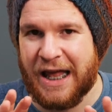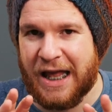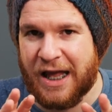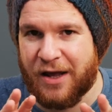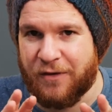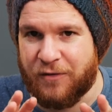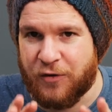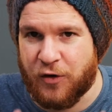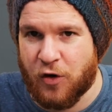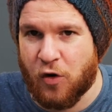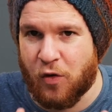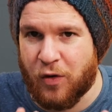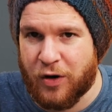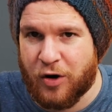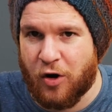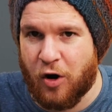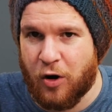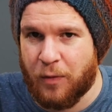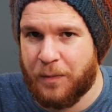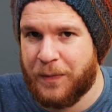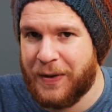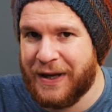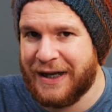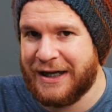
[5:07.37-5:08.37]
if you're an
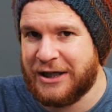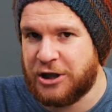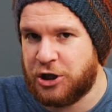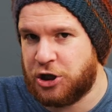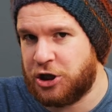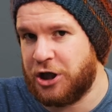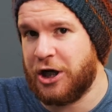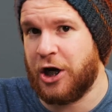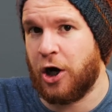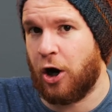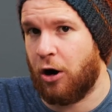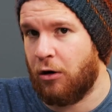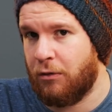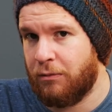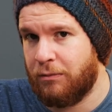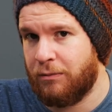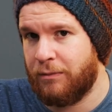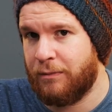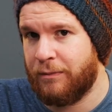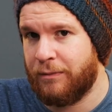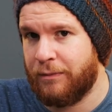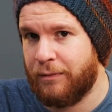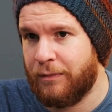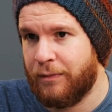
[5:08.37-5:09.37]
RPGer,
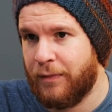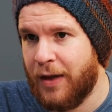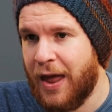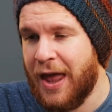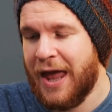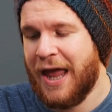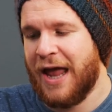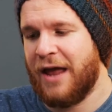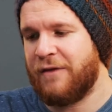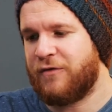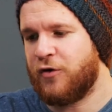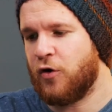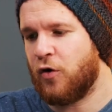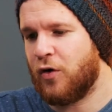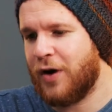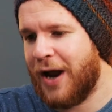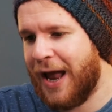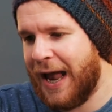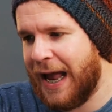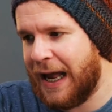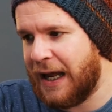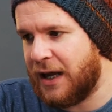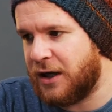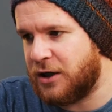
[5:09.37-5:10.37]
if you're
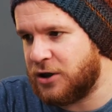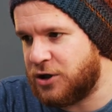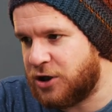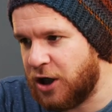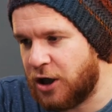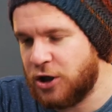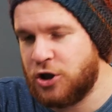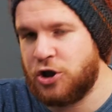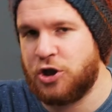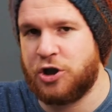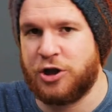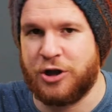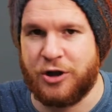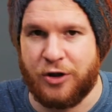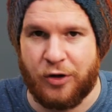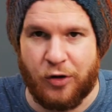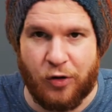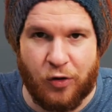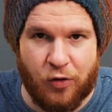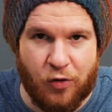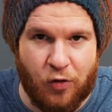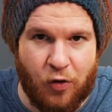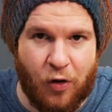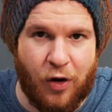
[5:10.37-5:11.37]
a
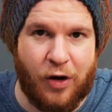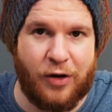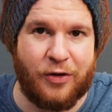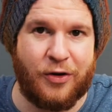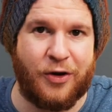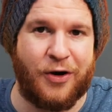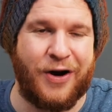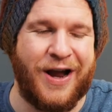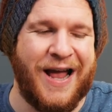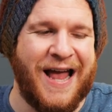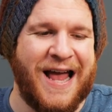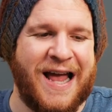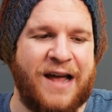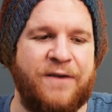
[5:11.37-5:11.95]
dungeon crawler,